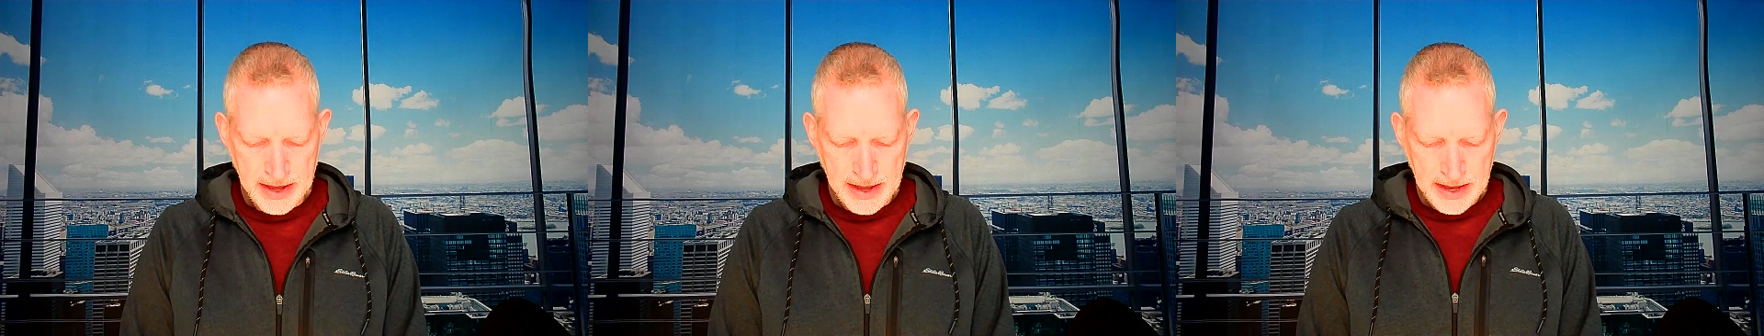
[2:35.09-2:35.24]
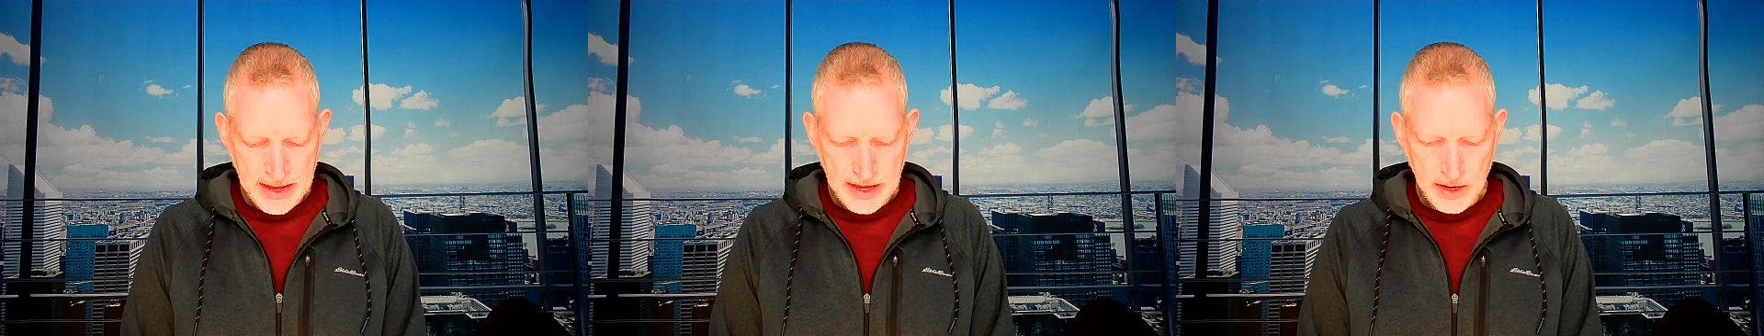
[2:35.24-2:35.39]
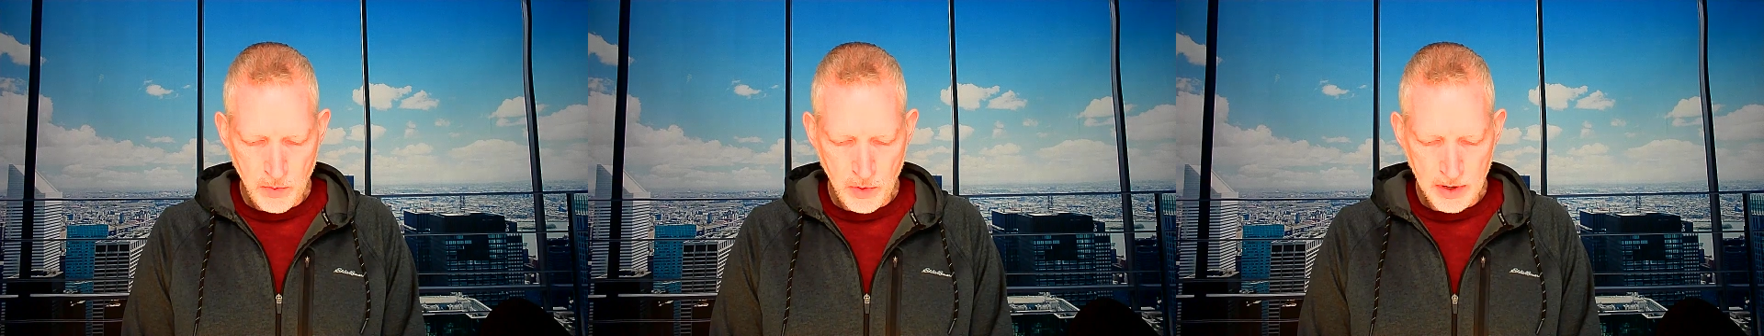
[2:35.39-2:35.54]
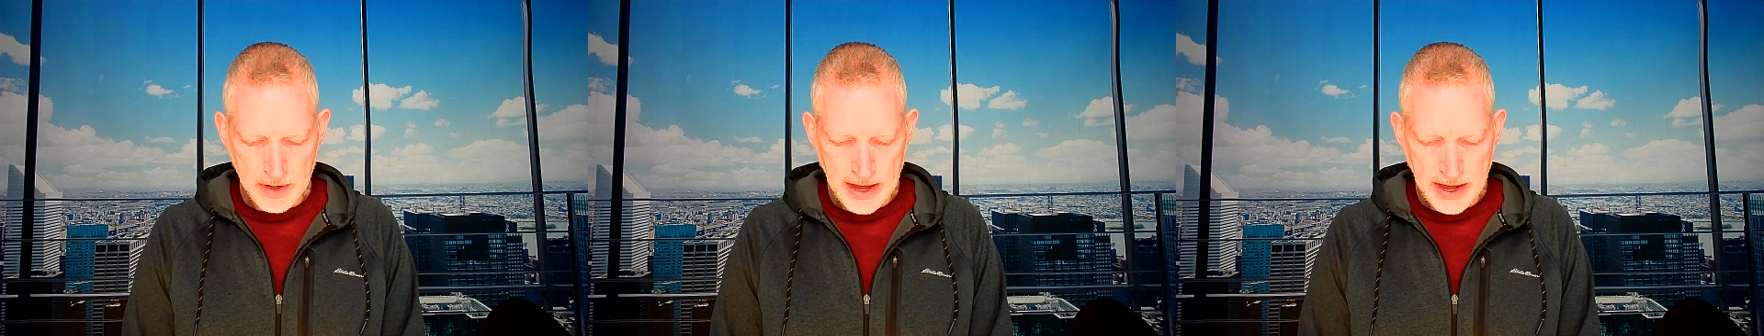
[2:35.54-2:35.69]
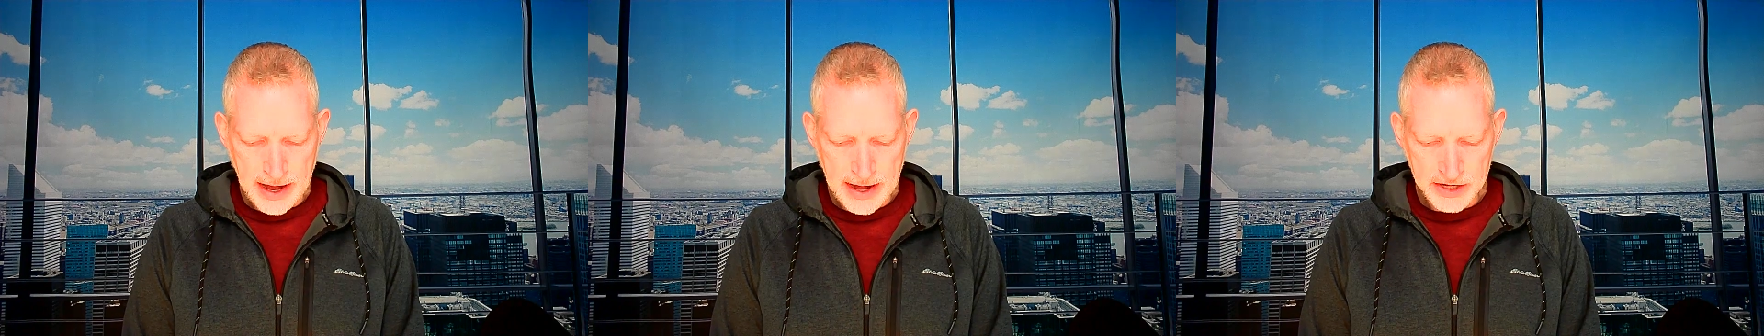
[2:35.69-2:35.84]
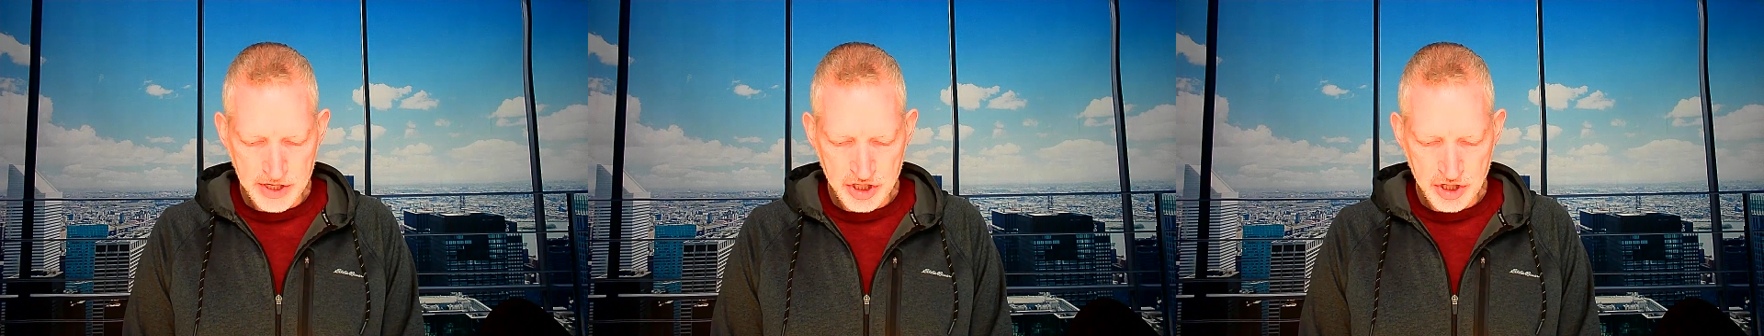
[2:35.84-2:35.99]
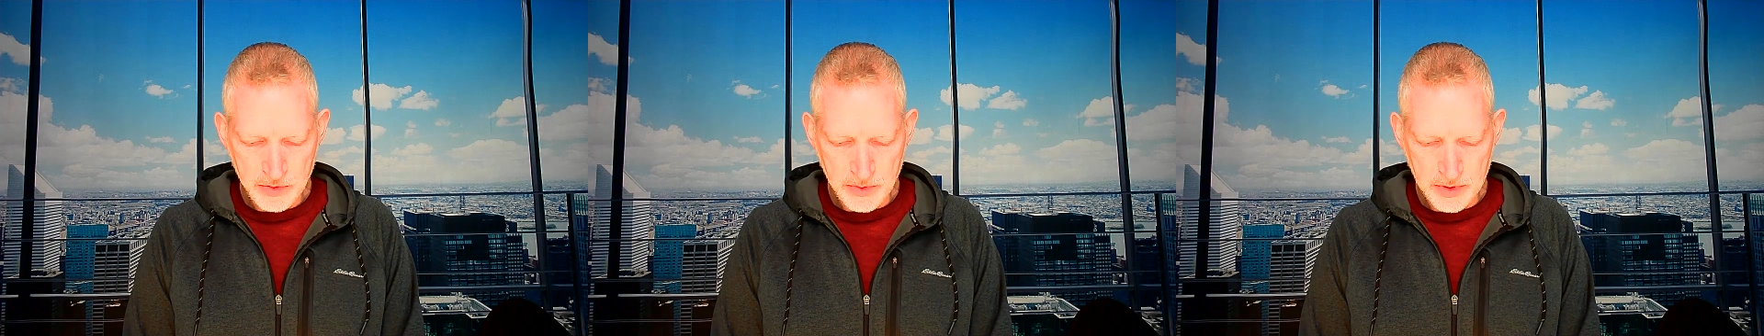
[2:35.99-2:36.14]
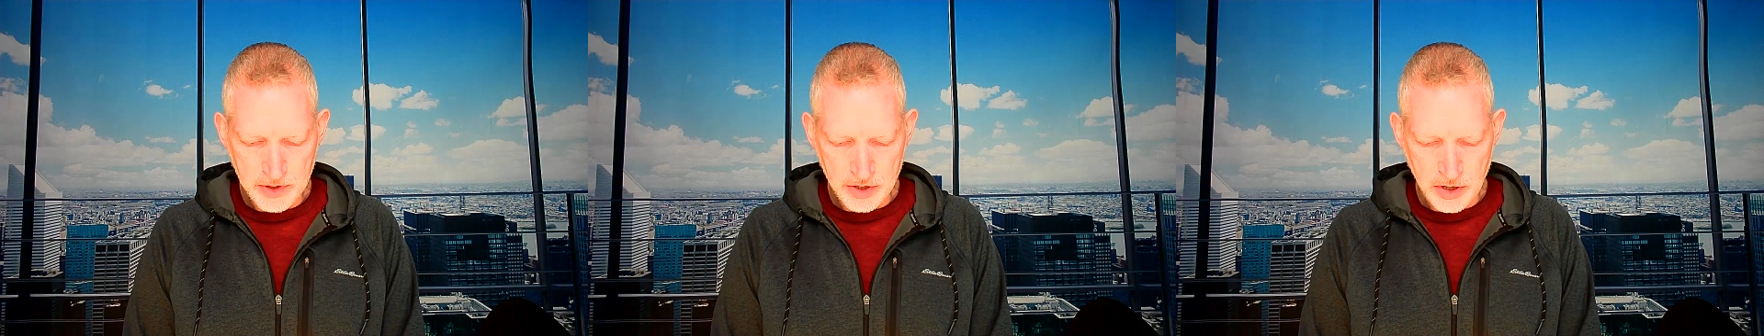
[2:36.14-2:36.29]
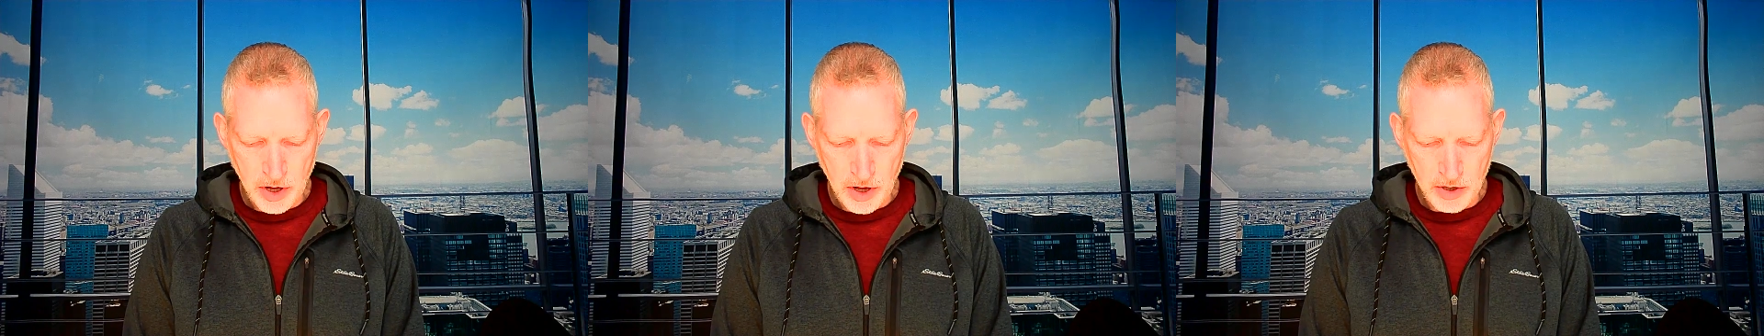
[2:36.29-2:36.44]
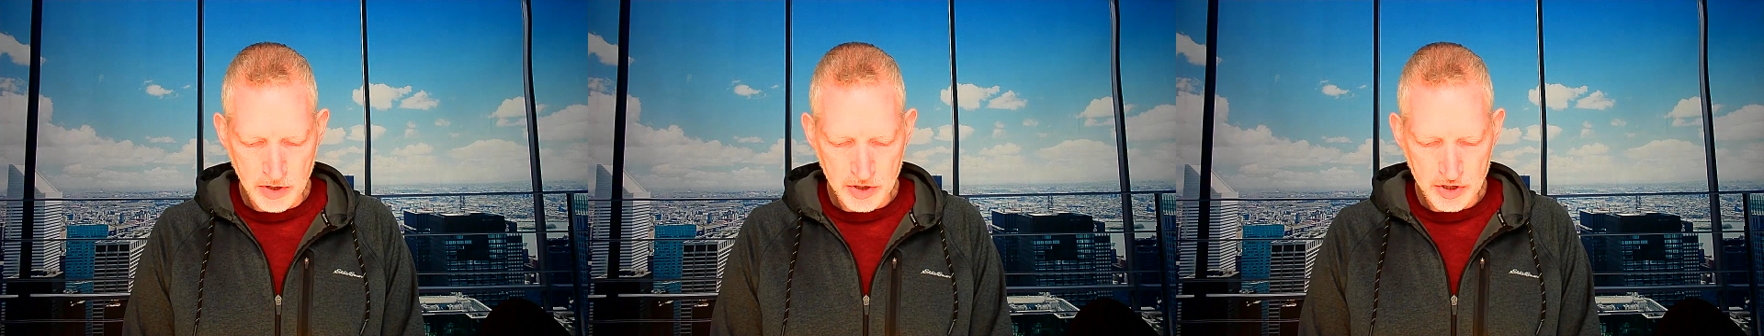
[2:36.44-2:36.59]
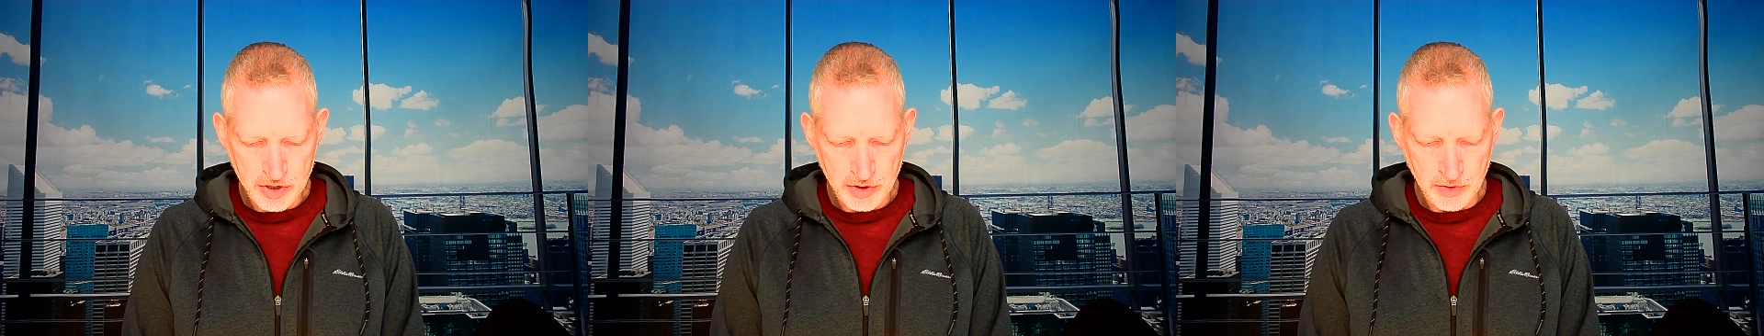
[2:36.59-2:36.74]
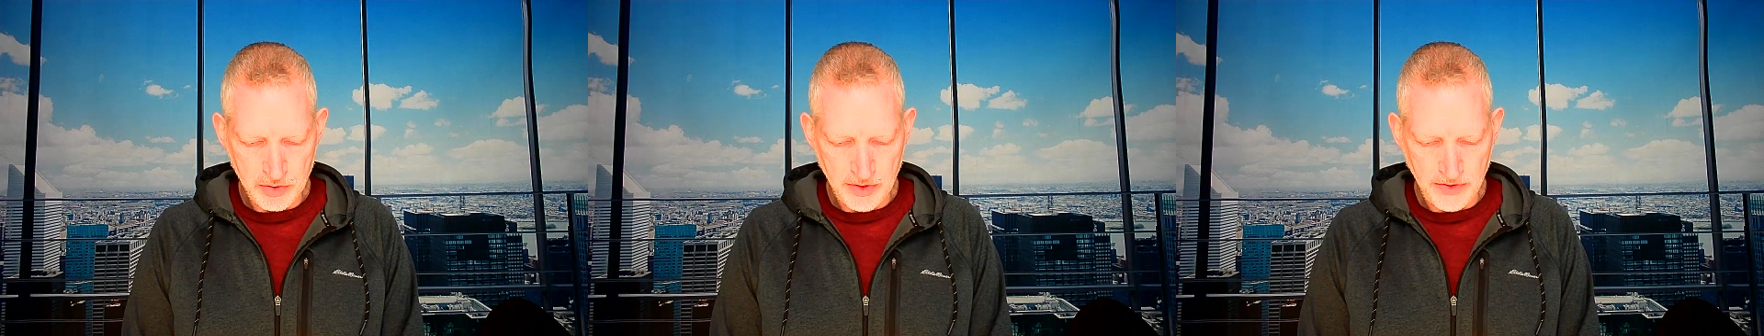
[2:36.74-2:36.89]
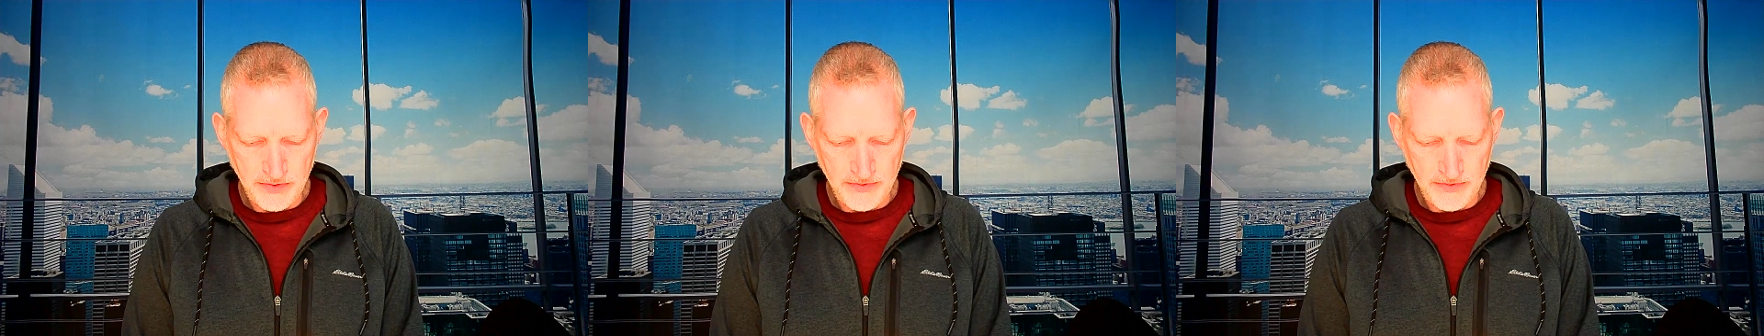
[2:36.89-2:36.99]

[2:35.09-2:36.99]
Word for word: he will guide you into all truth